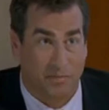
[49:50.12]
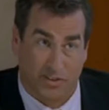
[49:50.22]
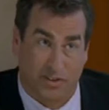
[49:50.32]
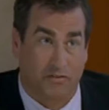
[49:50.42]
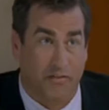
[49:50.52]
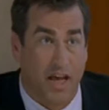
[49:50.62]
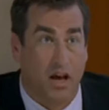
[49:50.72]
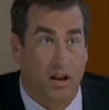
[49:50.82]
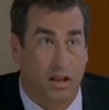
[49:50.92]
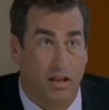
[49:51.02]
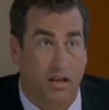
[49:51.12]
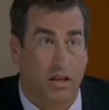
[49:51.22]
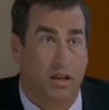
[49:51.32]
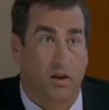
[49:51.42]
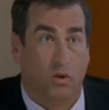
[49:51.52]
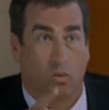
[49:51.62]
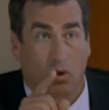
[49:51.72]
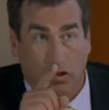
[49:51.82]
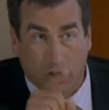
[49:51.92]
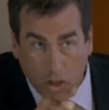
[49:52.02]
Mr. Gravel
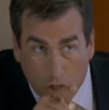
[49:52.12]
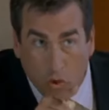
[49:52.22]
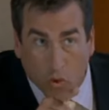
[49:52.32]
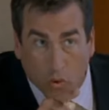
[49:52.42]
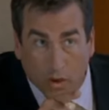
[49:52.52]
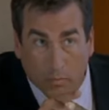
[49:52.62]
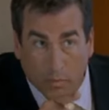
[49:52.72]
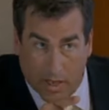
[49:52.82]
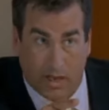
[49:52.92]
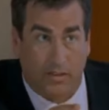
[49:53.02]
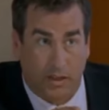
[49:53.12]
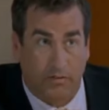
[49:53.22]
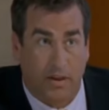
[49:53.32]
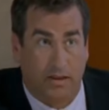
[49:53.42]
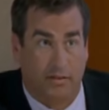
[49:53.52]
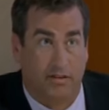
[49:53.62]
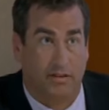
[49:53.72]
wants you planning the event.